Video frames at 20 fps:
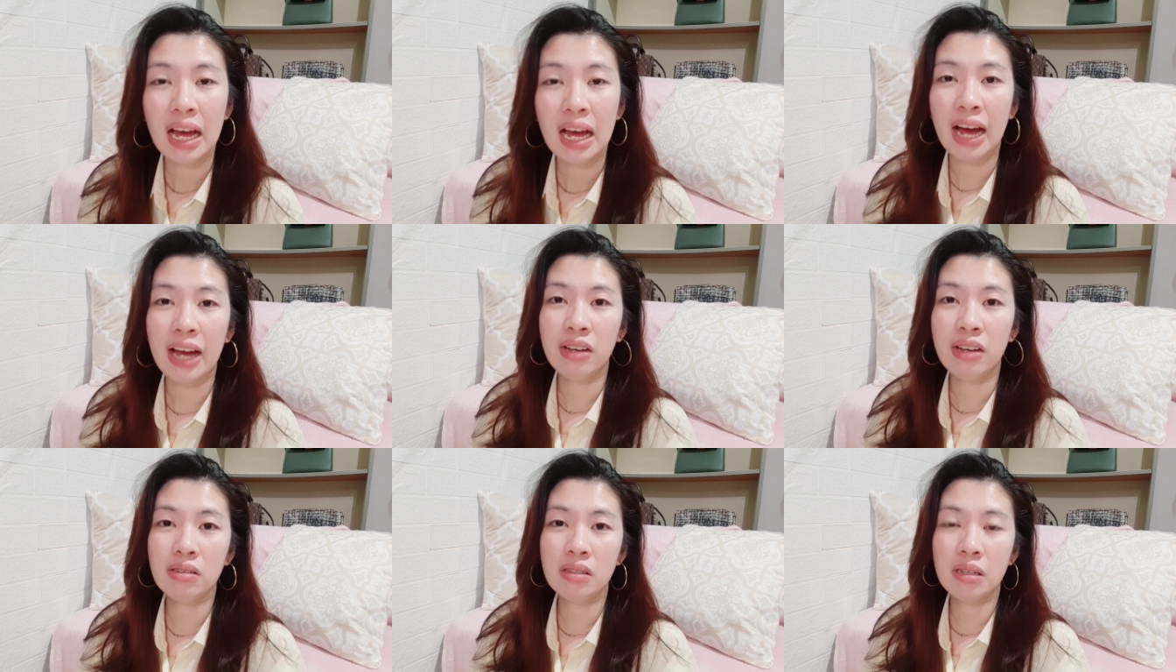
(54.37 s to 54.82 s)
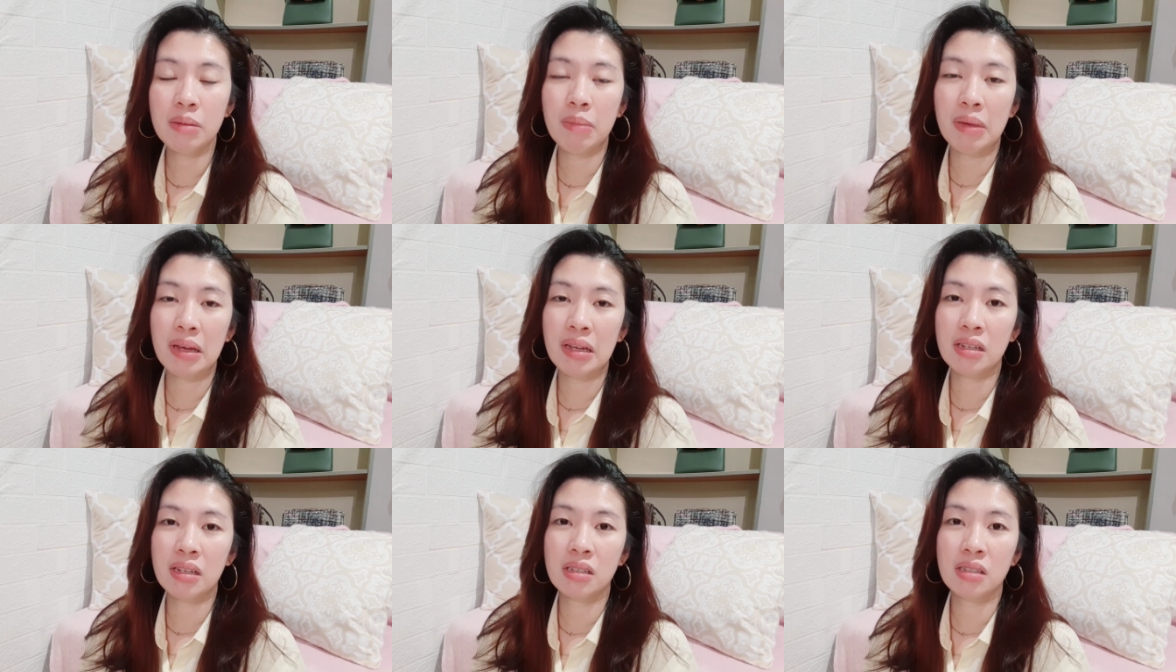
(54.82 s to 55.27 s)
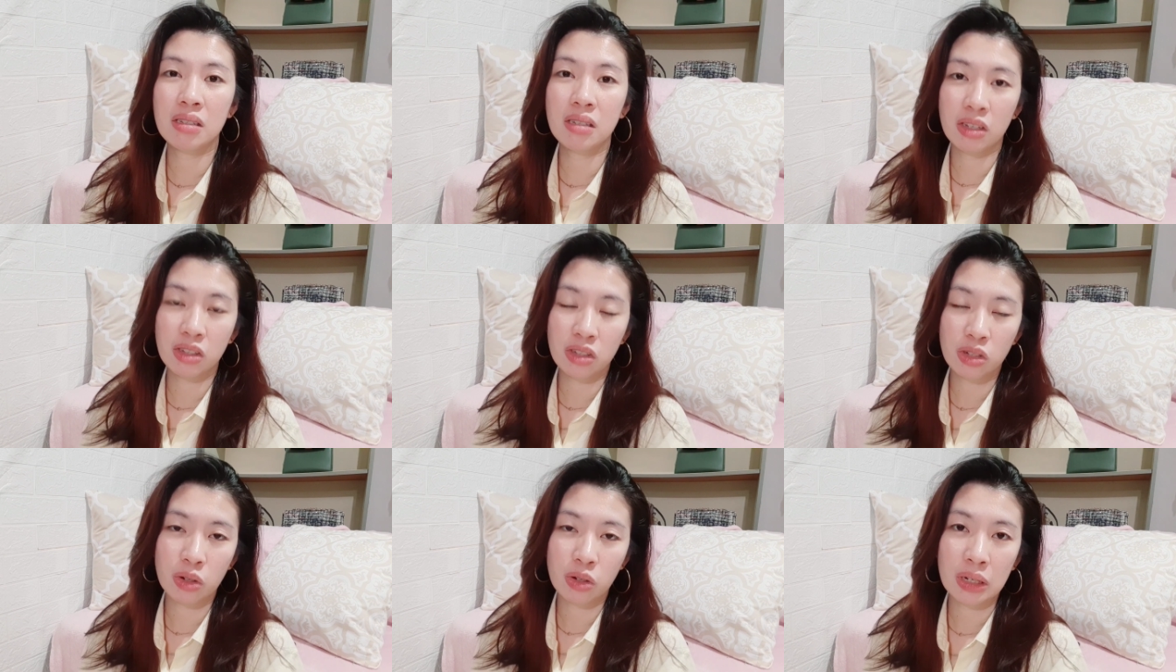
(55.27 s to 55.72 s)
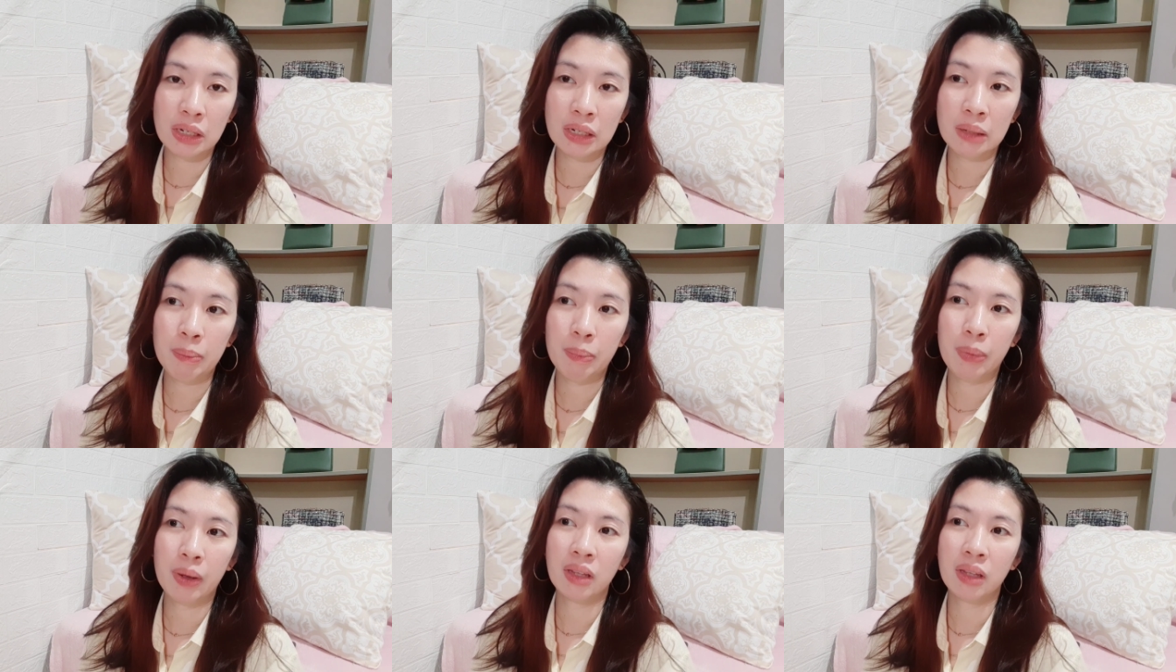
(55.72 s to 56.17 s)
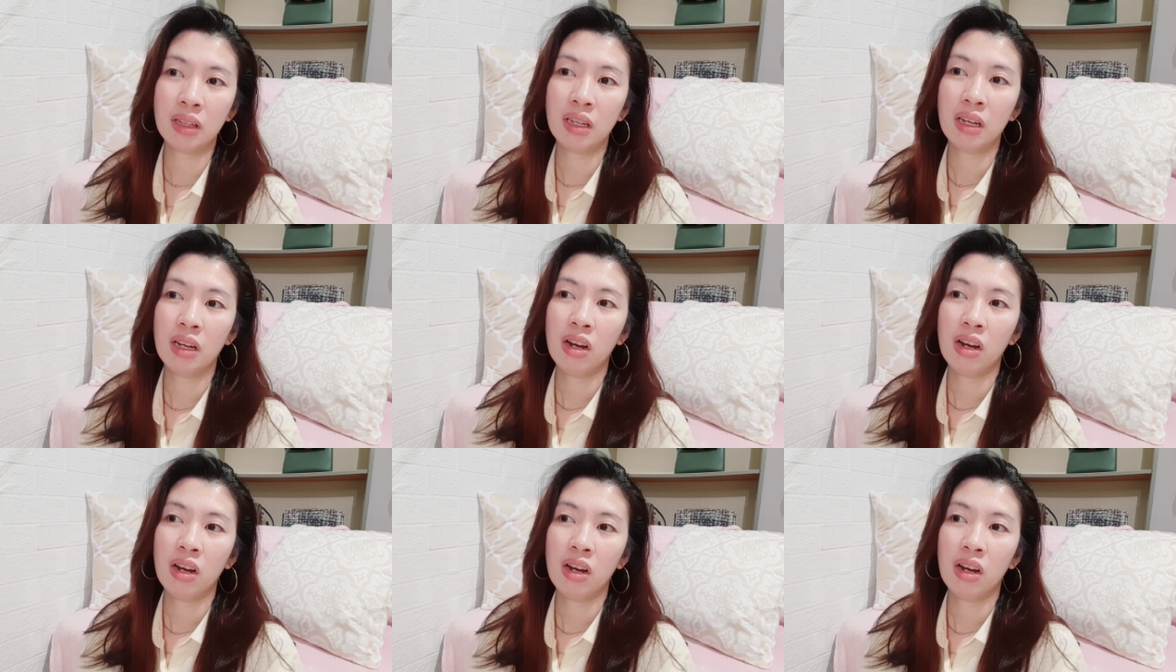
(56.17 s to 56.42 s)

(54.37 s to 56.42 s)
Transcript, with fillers: I used the Megan sunscreen, but